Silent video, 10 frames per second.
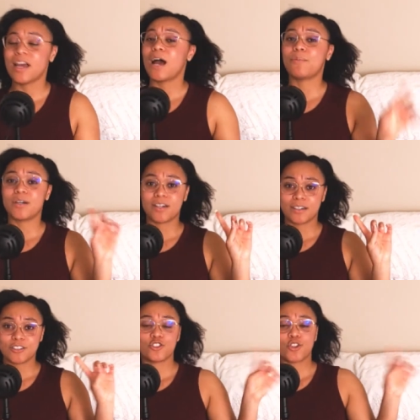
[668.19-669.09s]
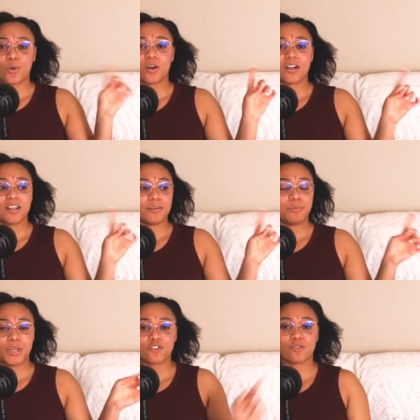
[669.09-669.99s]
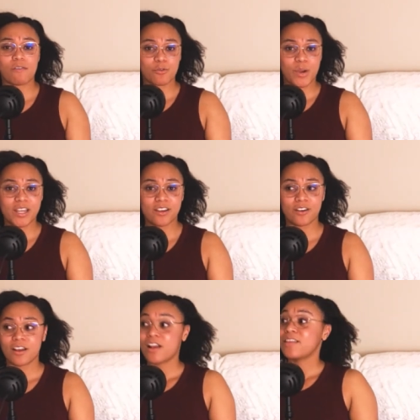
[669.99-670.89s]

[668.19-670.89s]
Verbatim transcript: I'm going to show a picture of it right here.